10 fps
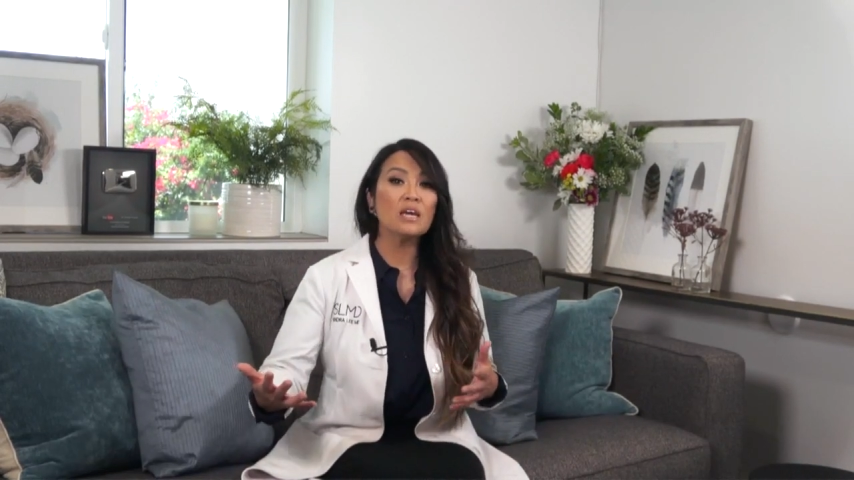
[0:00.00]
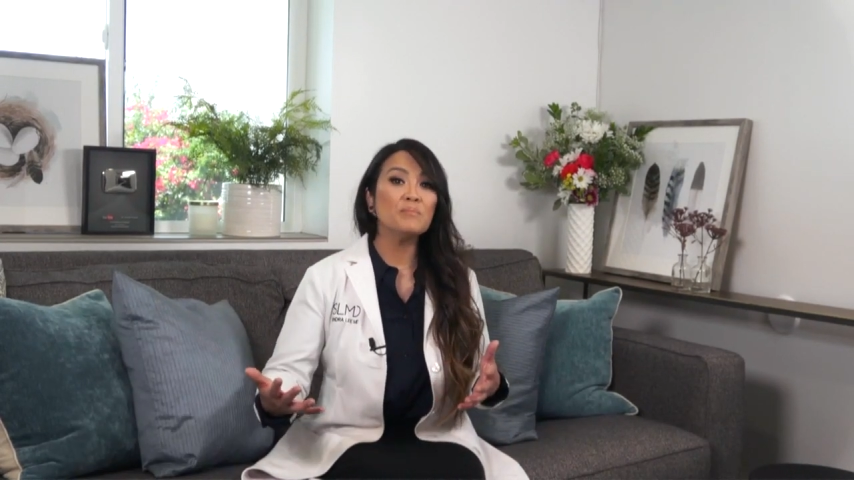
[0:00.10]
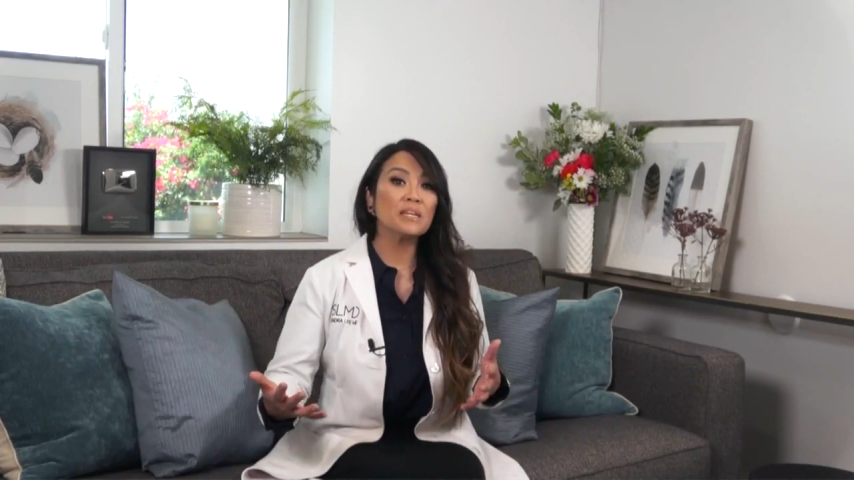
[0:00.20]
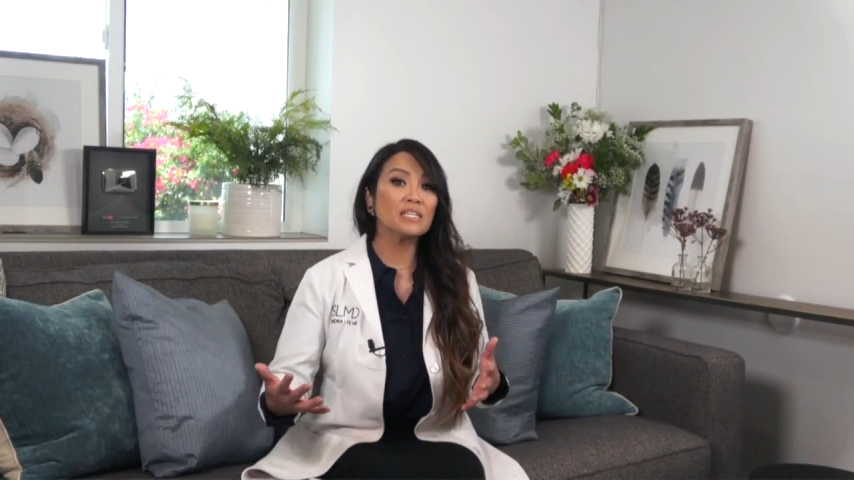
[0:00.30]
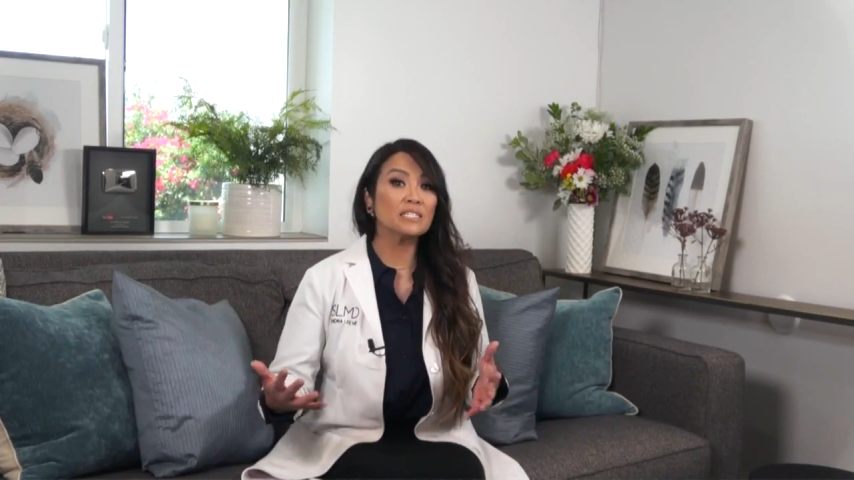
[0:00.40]

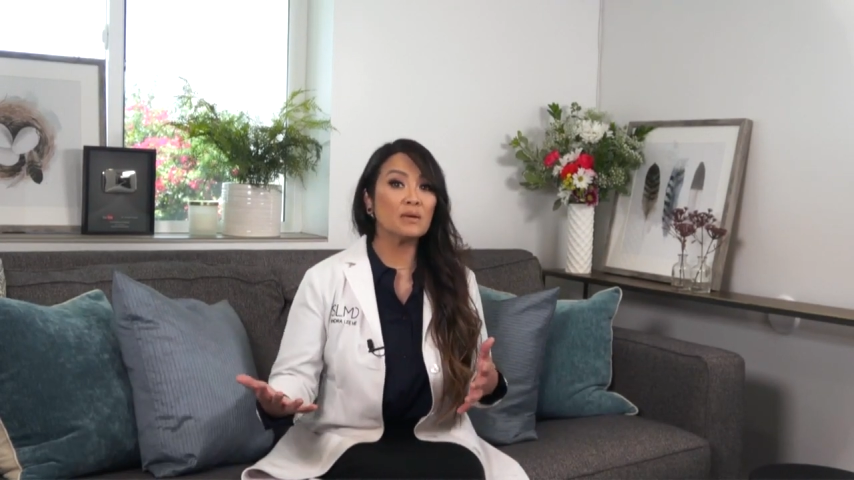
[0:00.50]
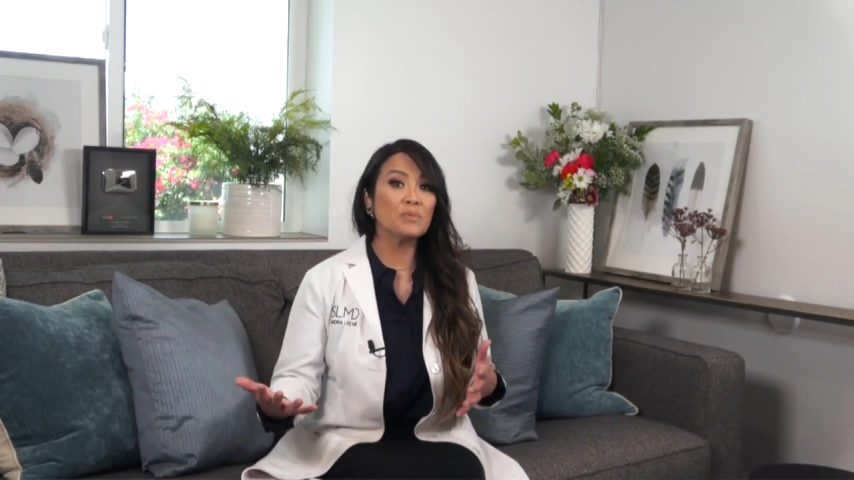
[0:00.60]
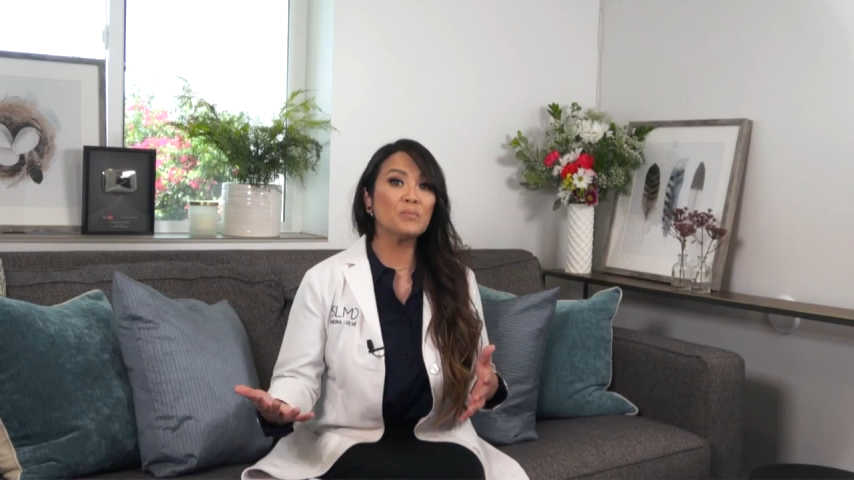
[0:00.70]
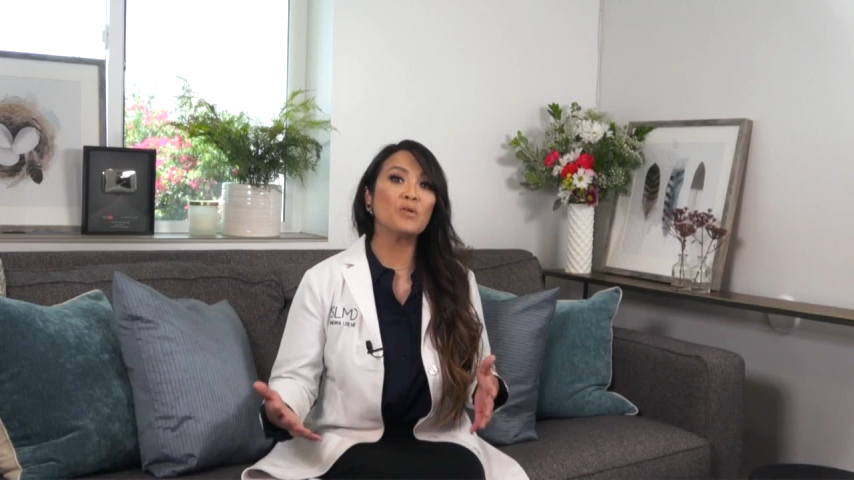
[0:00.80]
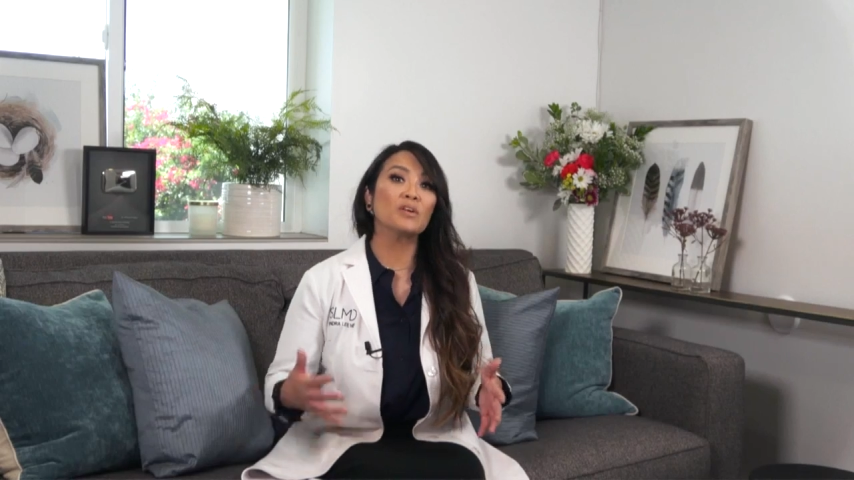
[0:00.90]
because some
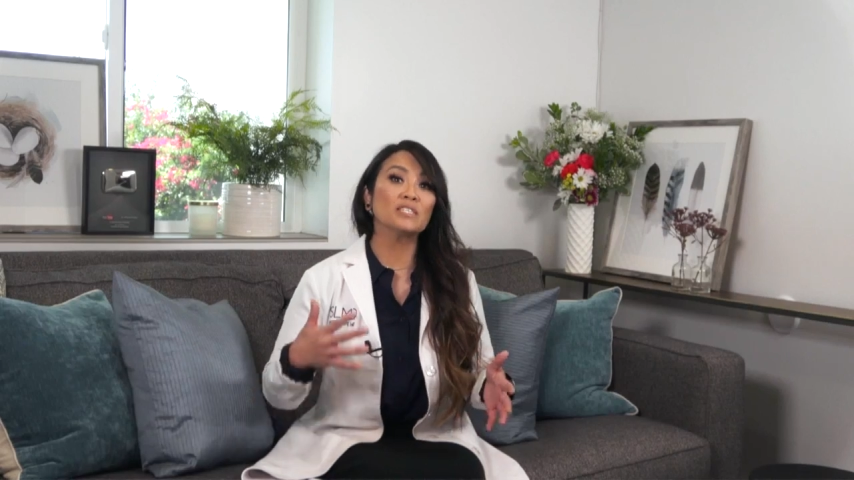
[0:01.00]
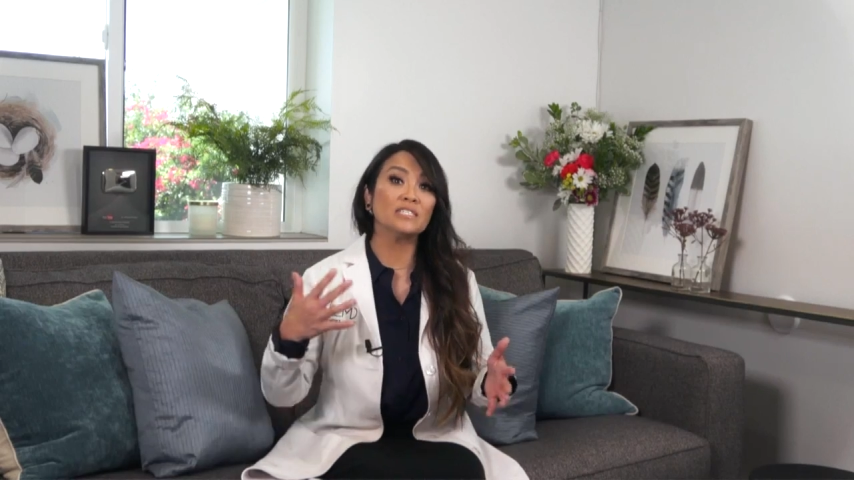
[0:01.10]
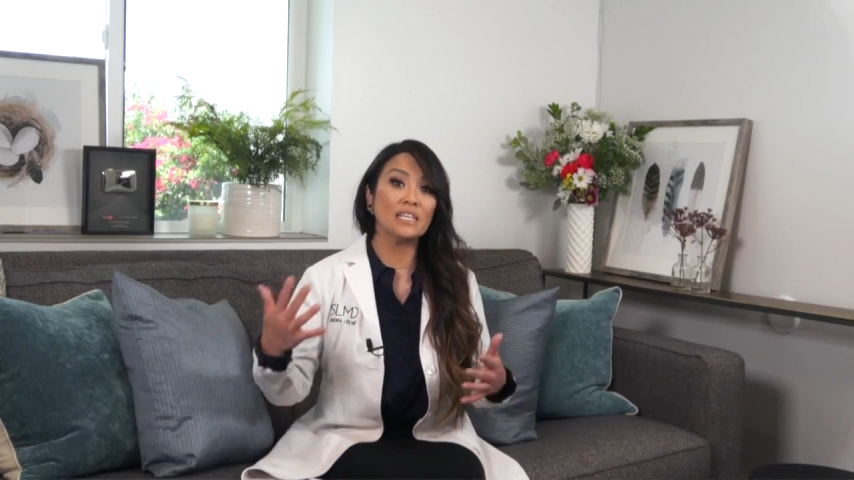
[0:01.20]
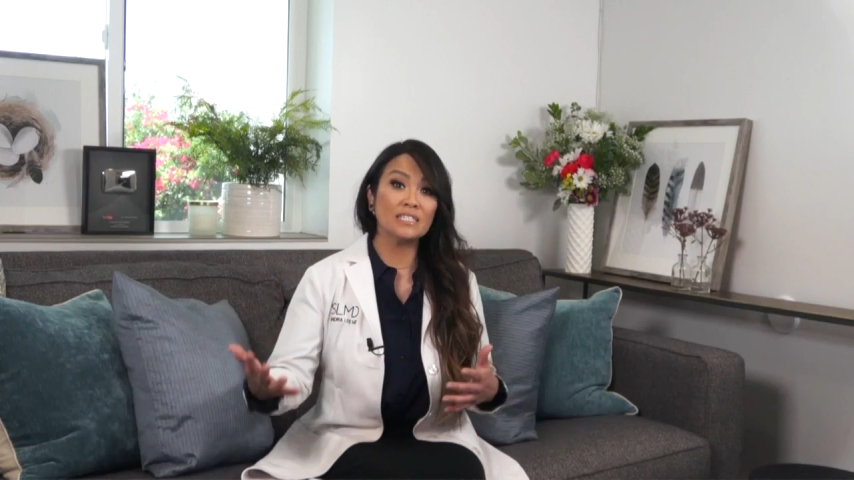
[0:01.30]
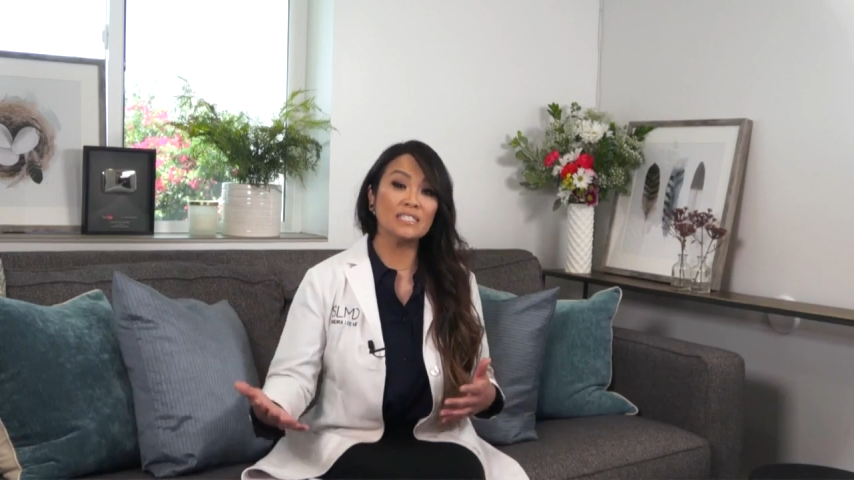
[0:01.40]
people are
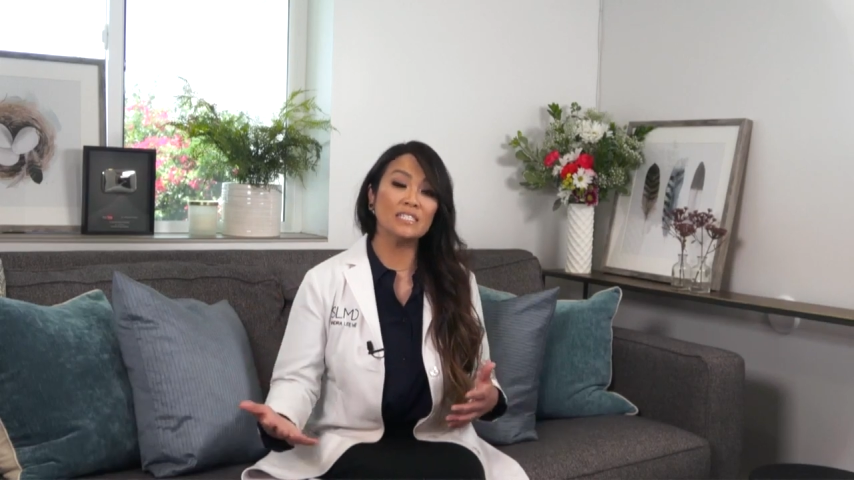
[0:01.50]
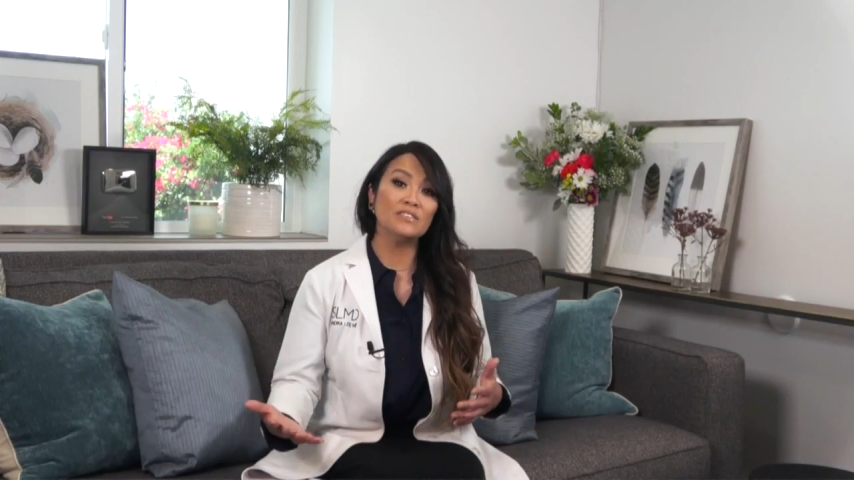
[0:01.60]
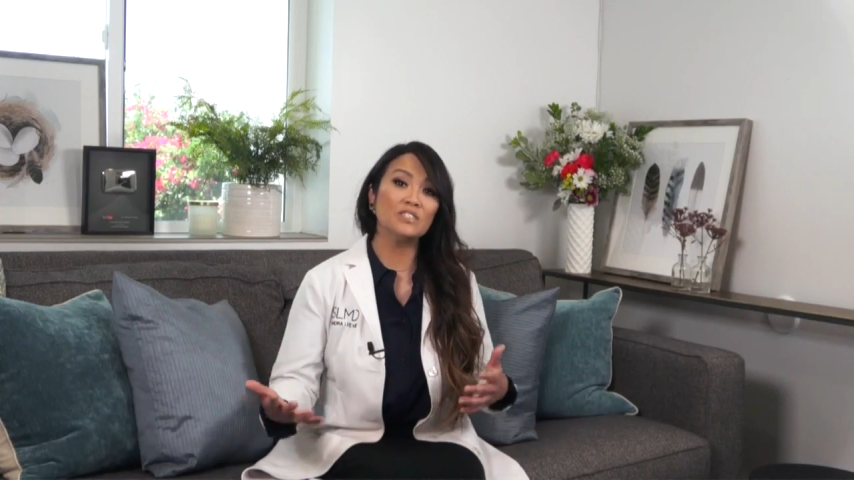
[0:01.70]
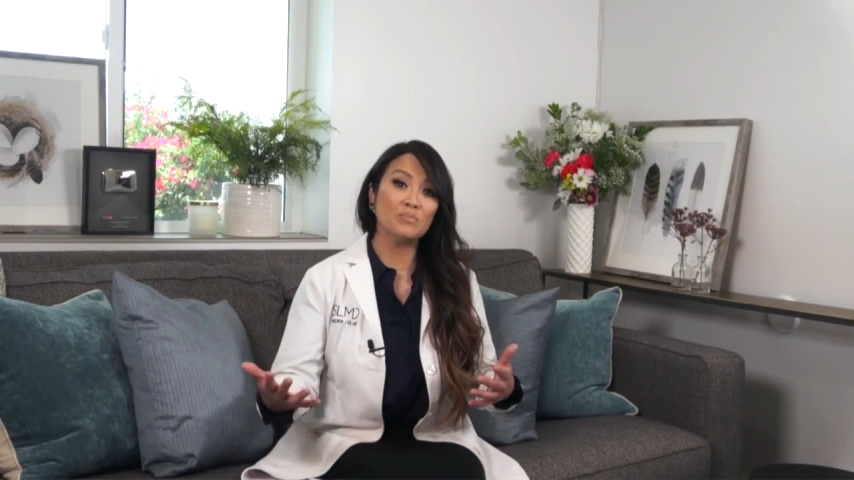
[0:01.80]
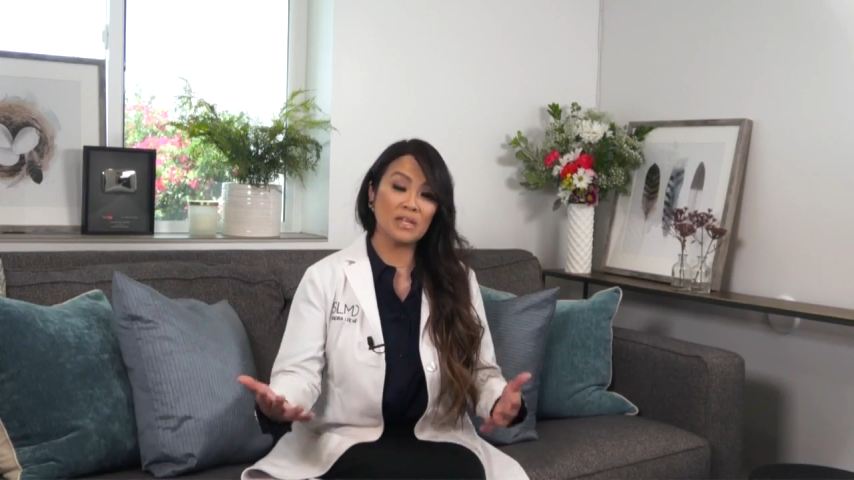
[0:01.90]

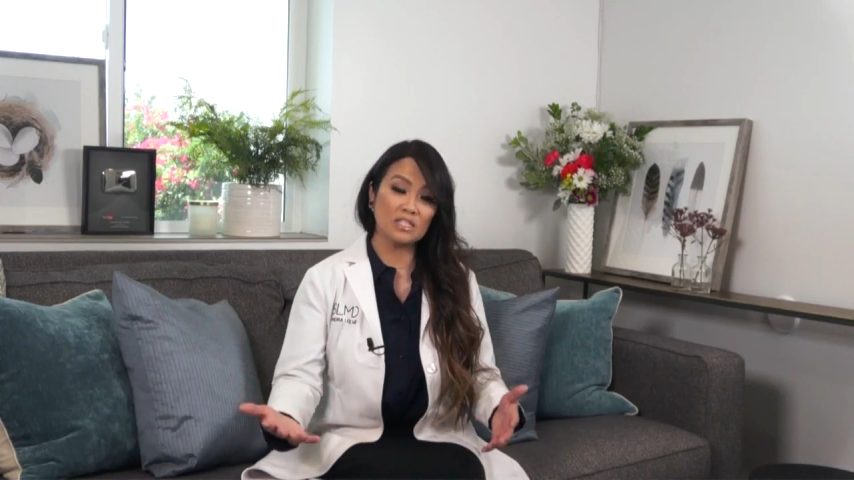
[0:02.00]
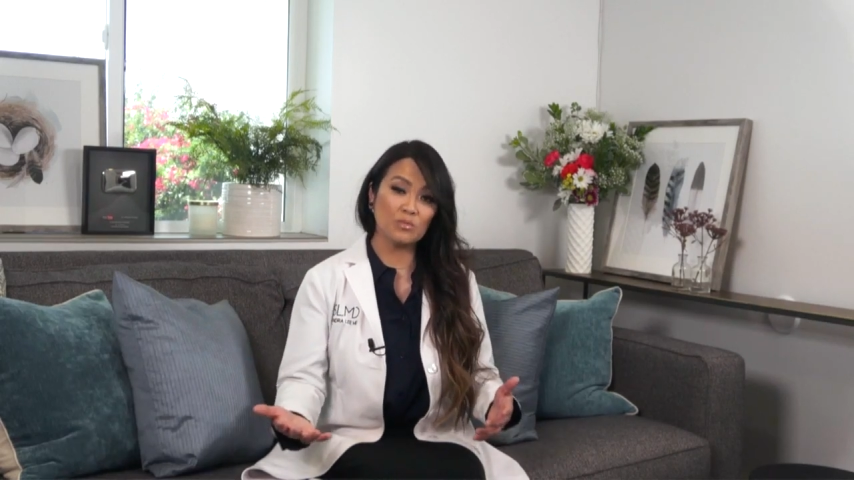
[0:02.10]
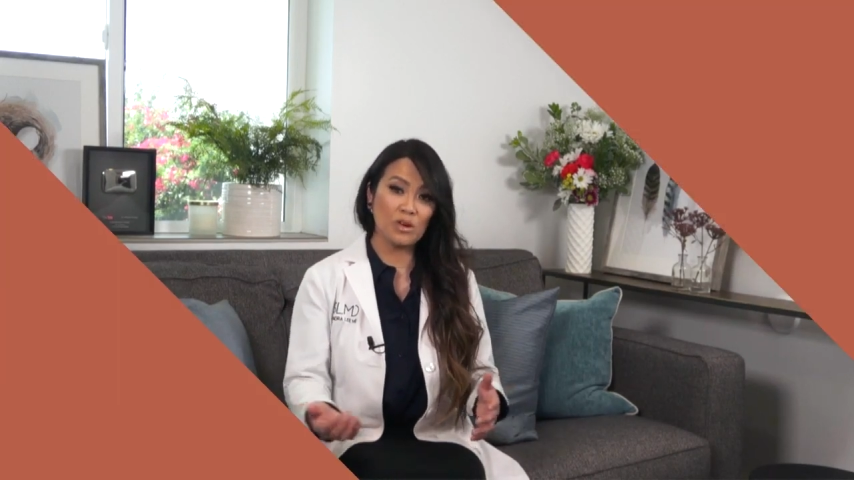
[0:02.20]
sensitive to benzoyl